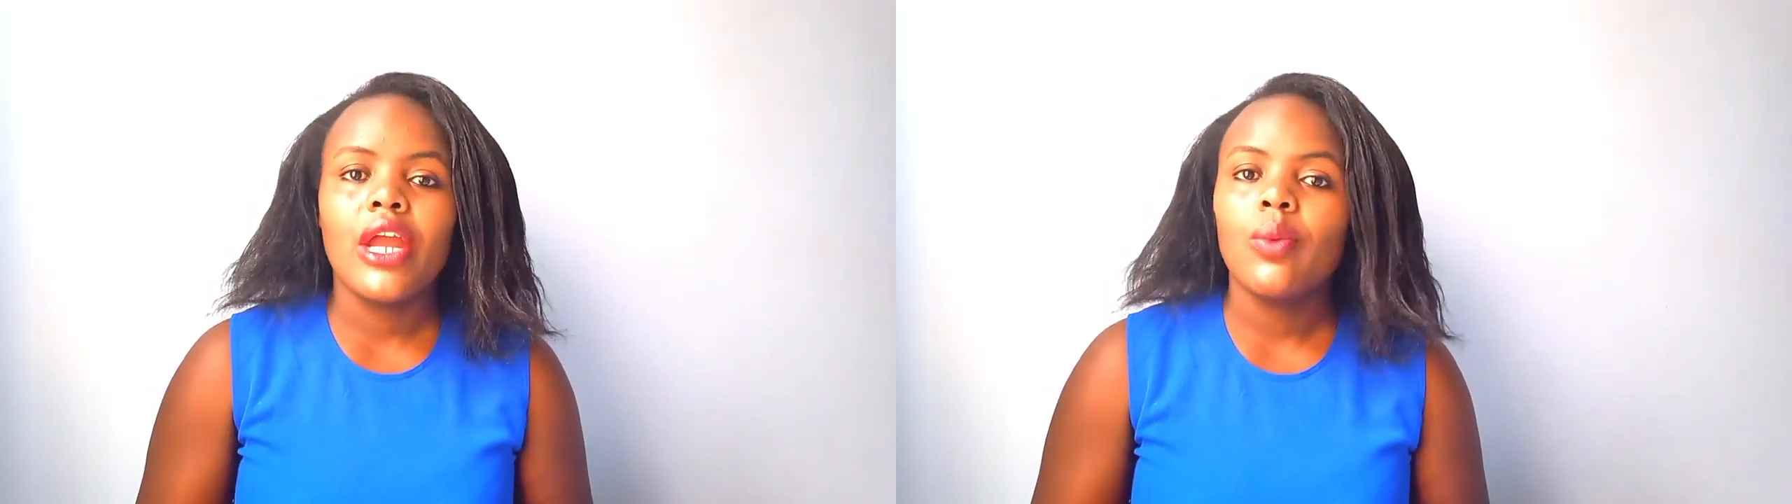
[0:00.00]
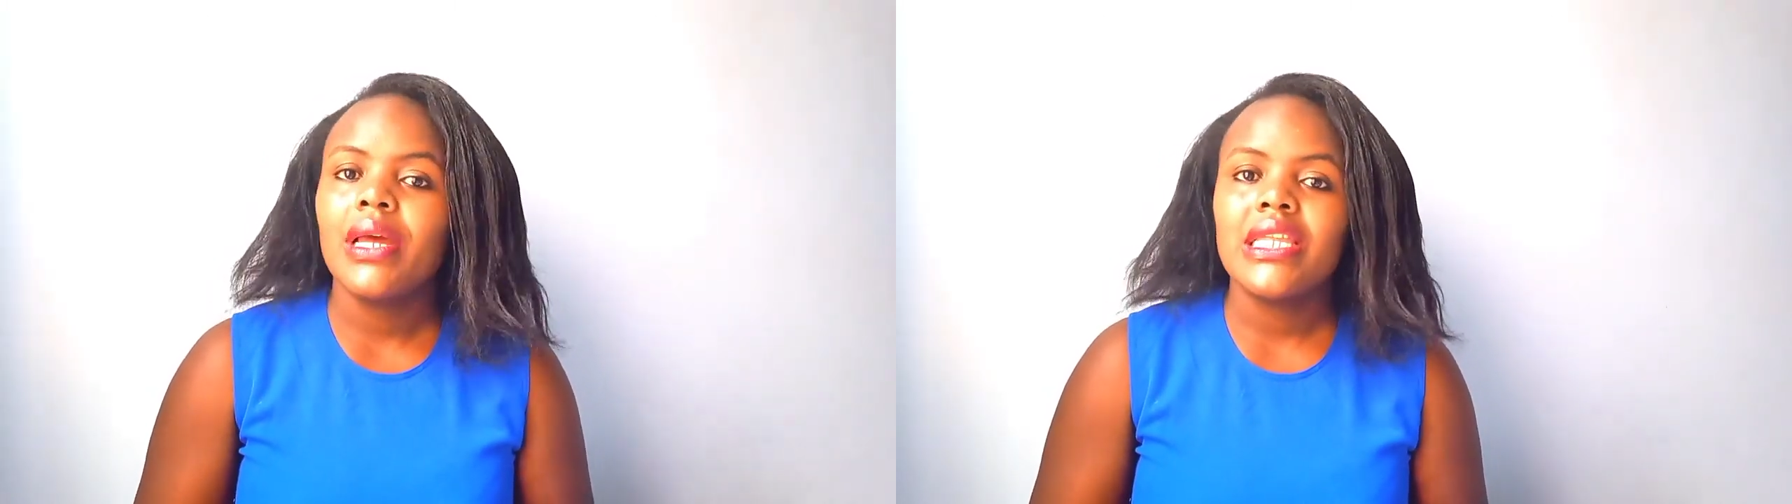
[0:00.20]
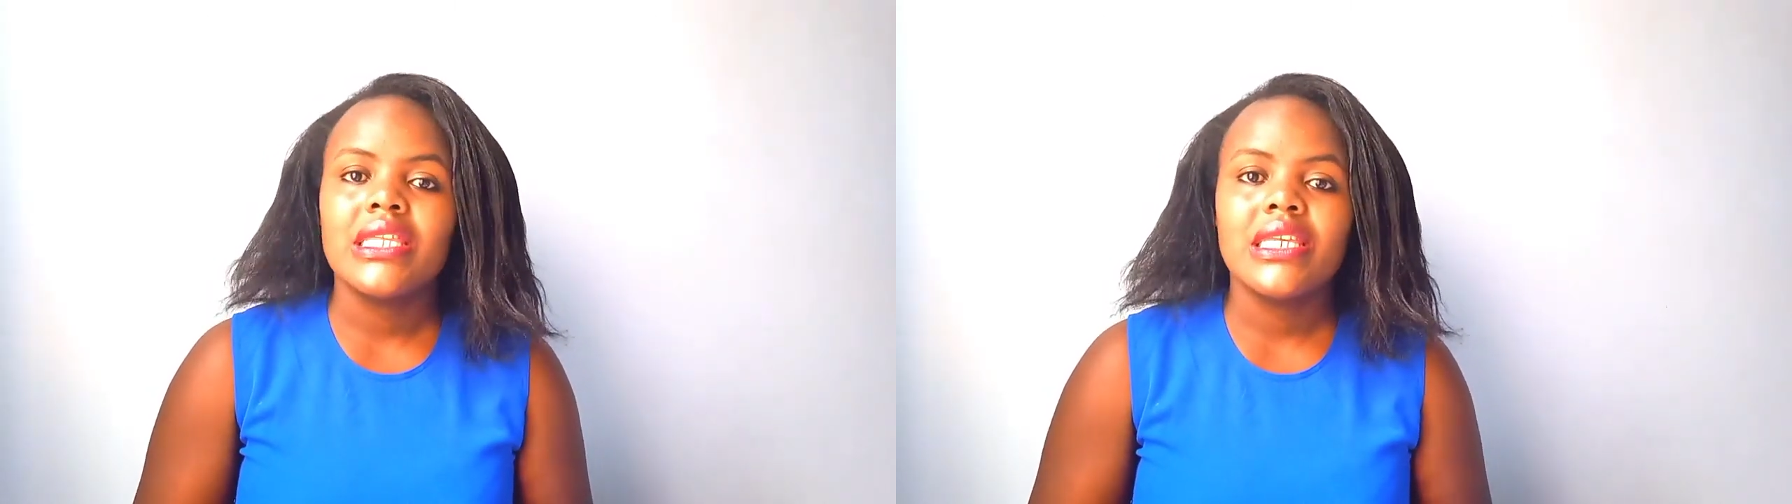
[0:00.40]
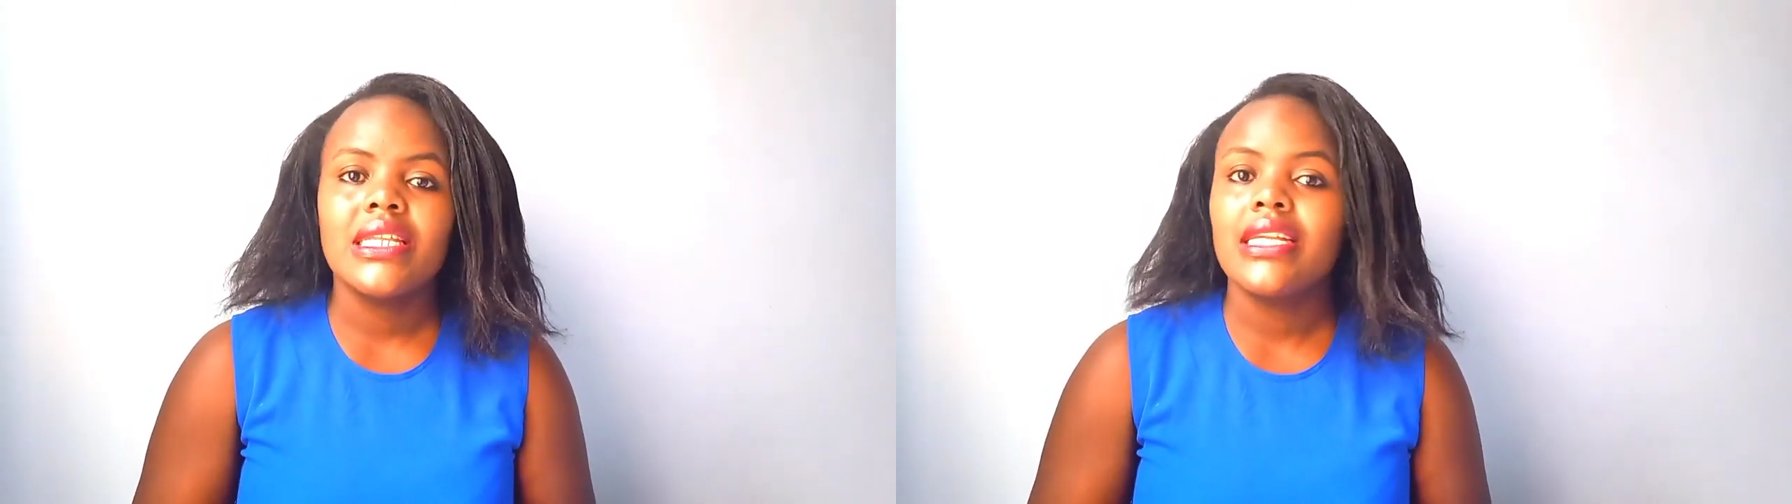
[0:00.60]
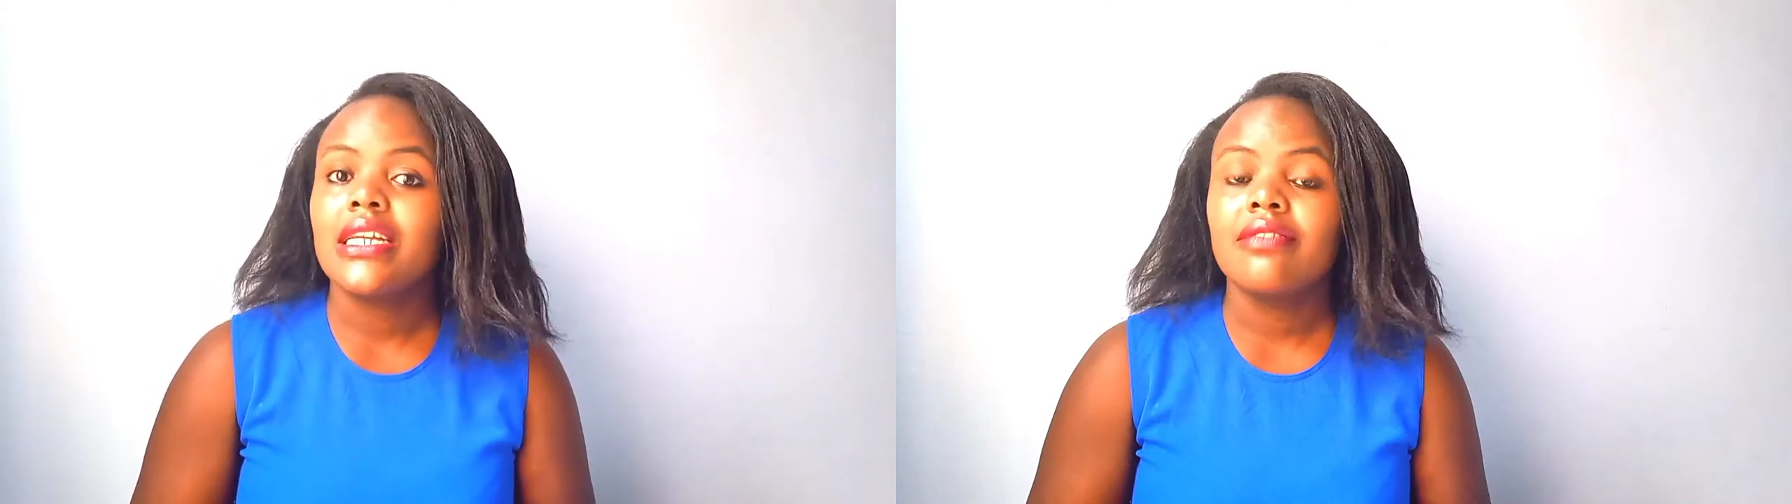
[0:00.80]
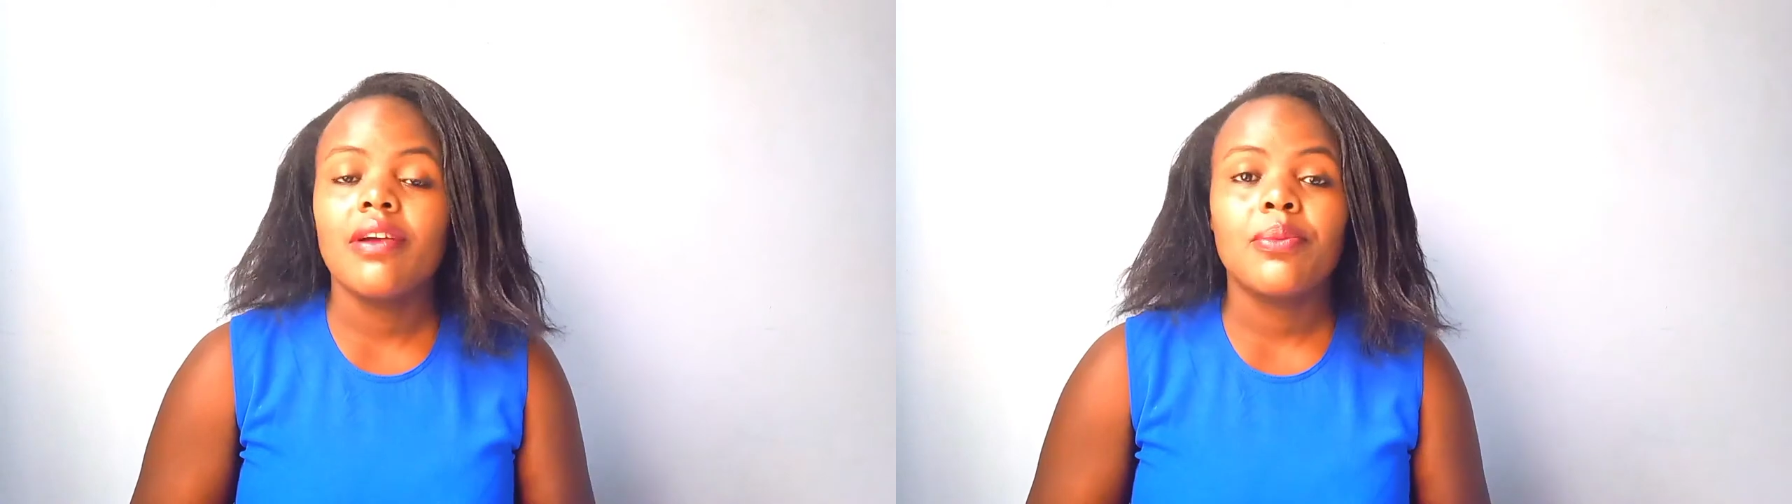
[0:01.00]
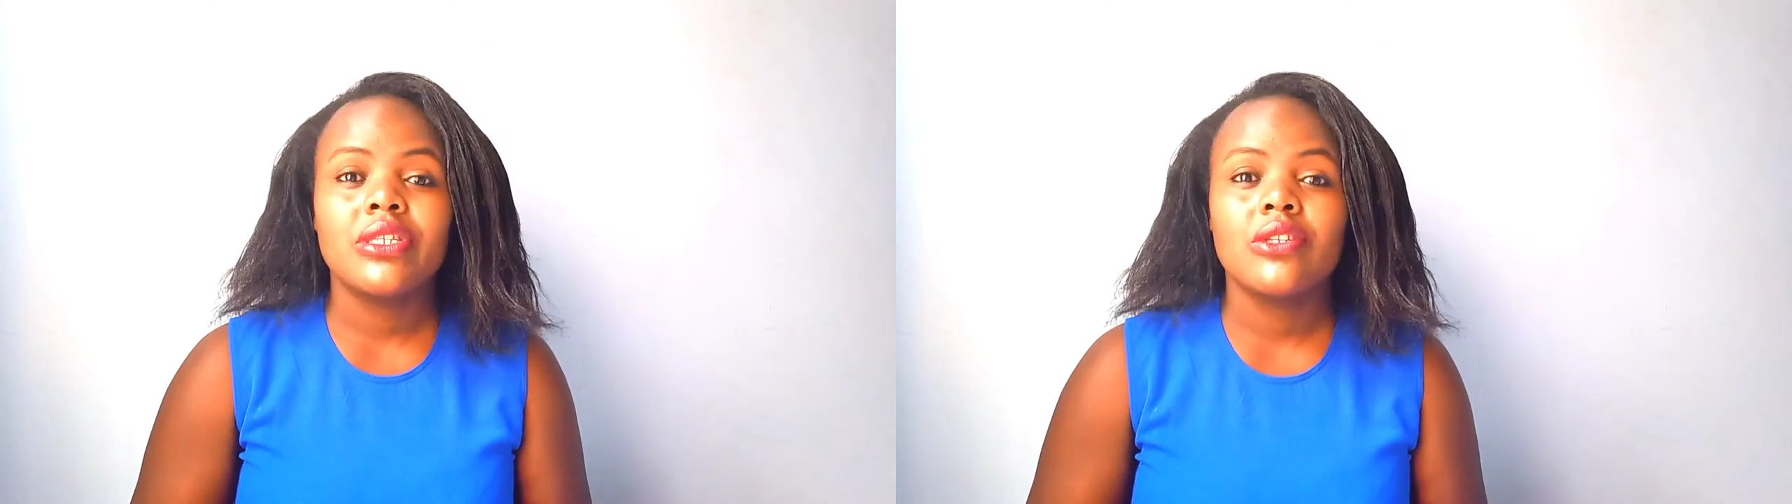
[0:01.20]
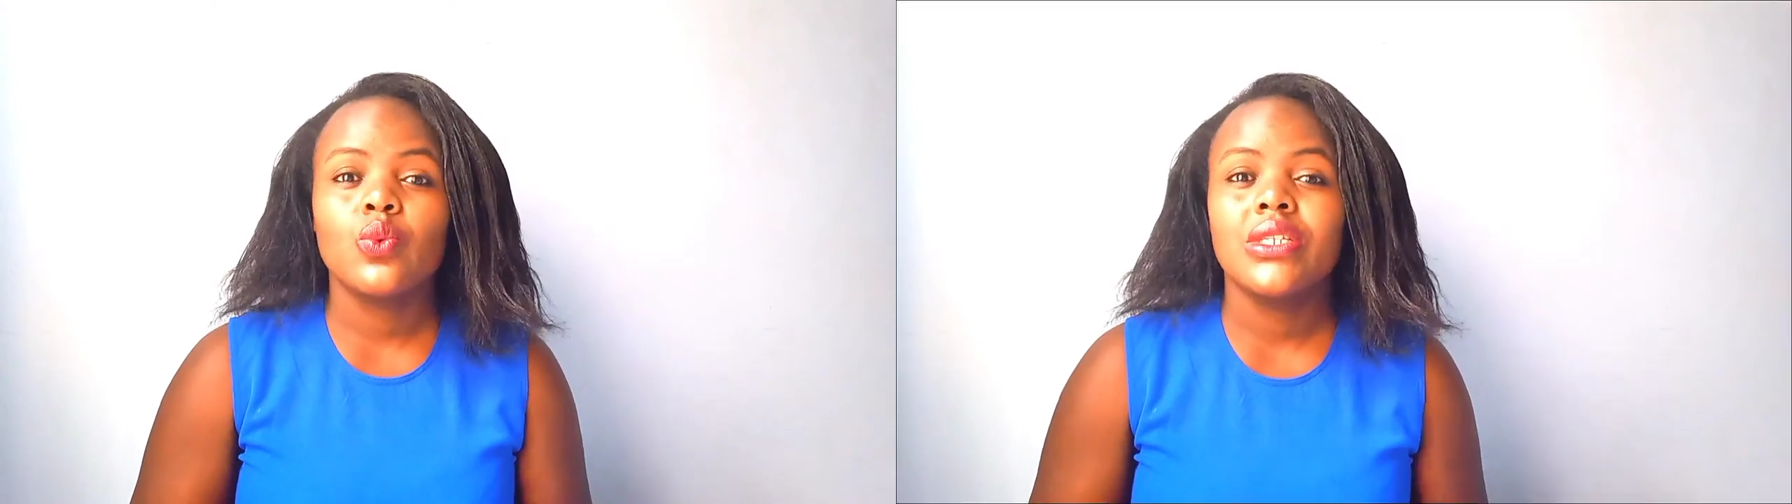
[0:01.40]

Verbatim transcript: I normally see the transfer process